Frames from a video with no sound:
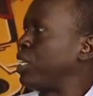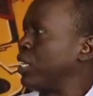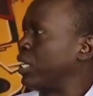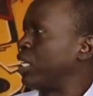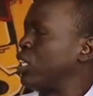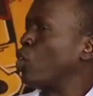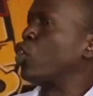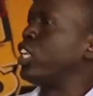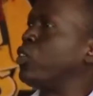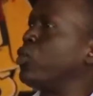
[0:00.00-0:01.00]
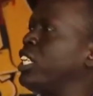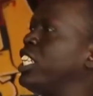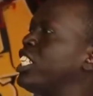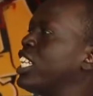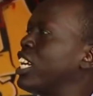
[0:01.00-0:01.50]
in order to
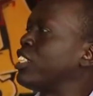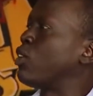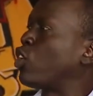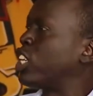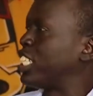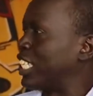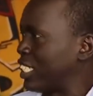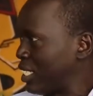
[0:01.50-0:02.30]
indigenize our content.